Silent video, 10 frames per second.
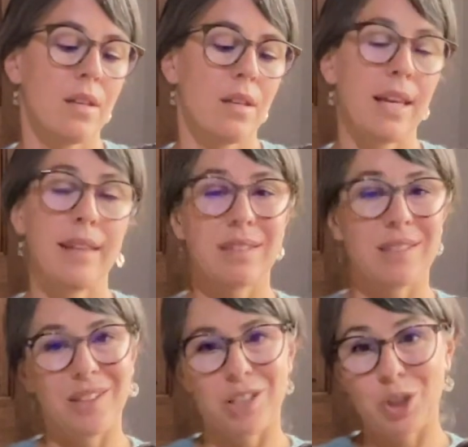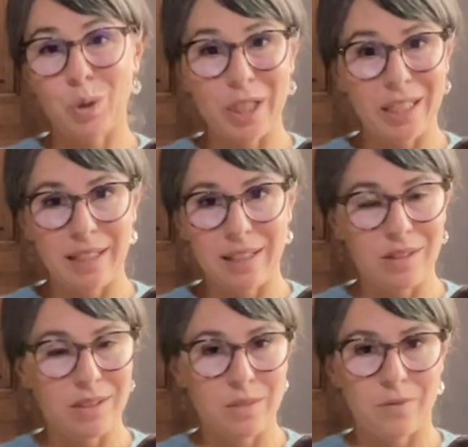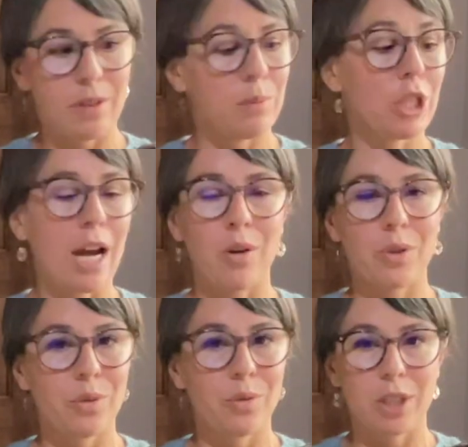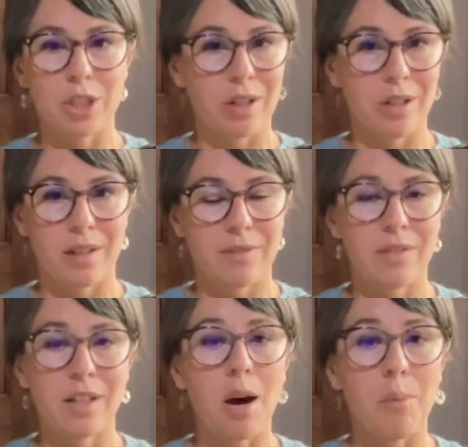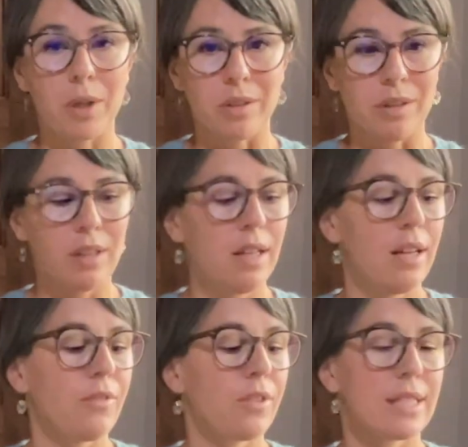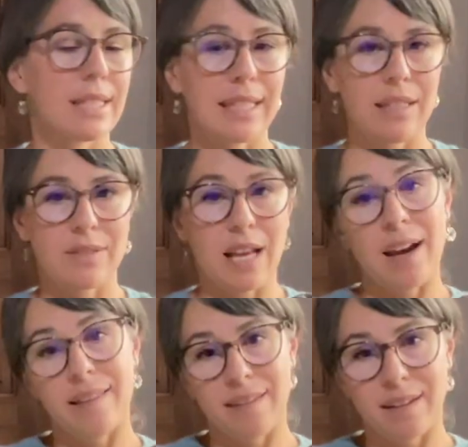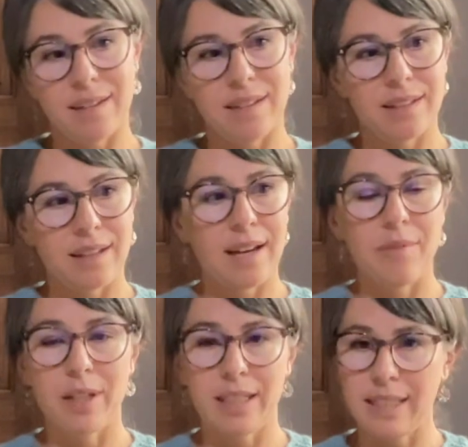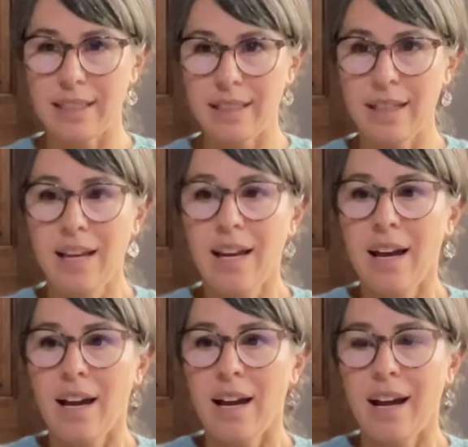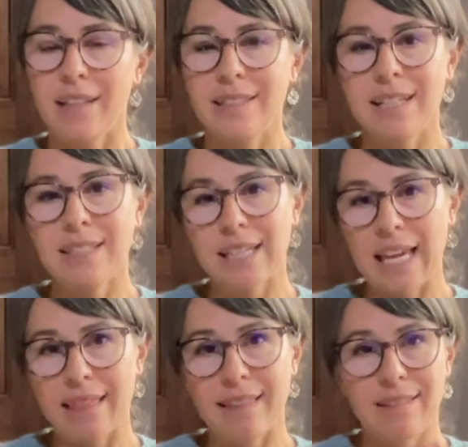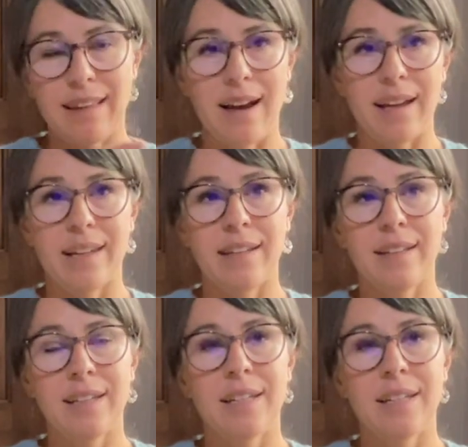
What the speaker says: And these are the shorty needles from Xiaogu, which are phenomenal for sleeves, I think. I tend to get the line